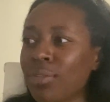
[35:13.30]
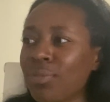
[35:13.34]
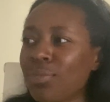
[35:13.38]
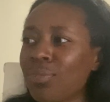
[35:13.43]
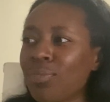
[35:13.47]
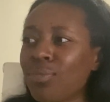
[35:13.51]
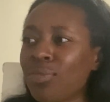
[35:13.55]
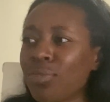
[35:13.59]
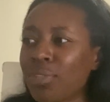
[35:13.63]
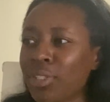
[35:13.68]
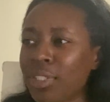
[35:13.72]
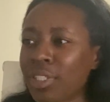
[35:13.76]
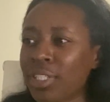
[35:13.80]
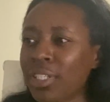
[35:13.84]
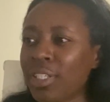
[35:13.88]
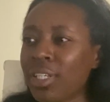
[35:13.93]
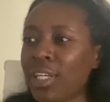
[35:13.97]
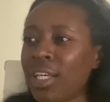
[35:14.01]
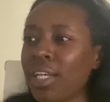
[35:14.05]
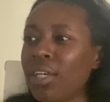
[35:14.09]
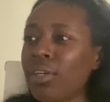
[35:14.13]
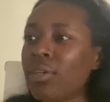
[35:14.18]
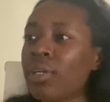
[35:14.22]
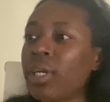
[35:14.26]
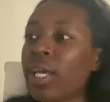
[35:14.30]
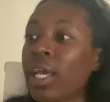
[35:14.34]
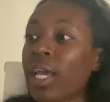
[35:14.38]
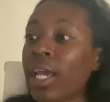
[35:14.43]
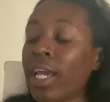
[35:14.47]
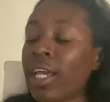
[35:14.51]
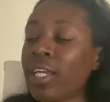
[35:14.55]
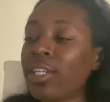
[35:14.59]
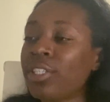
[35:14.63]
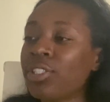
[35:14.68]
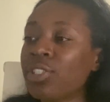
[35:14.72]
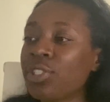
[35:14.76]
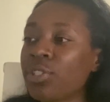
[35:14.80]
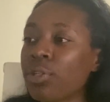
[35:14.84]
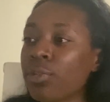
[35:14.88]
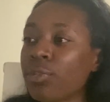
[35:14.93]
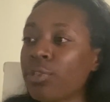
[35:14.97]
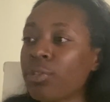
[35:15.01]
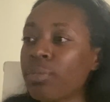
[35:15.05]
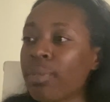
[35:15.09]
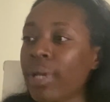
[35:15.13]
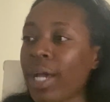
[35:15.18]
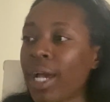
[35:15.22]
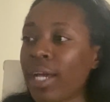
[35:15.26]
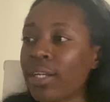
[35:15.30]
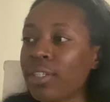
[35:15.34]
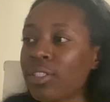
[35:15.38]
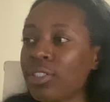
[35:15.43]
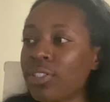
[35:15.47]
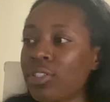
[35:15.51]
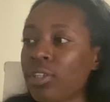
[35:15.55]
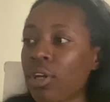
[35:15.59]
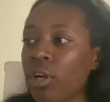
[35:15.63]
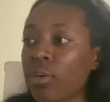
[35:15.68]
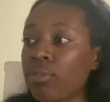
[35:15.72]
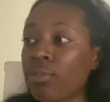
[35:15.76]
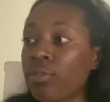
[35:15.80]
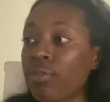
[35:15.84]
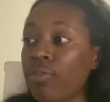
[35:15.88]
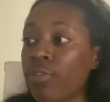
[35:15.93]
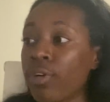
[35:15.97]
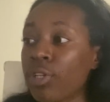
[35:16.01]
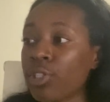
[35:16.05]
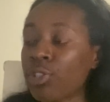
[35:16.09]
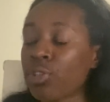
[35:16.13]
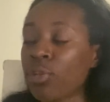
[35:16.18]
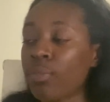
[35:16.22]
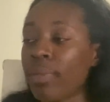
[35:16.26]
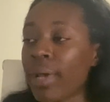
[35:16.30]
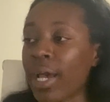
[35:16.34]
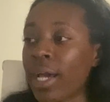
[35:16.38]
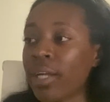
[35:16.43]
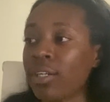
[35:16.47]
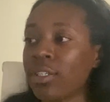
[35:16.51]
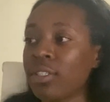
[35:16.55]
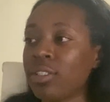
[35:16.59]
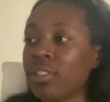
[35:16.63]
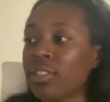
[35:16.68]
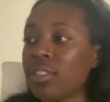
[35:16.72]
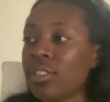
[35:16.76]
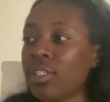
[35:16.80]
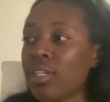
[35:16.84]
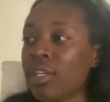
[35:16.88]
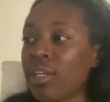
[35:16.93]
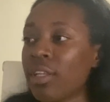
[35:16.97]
Really? Head and shoulder patterns are reversal patterns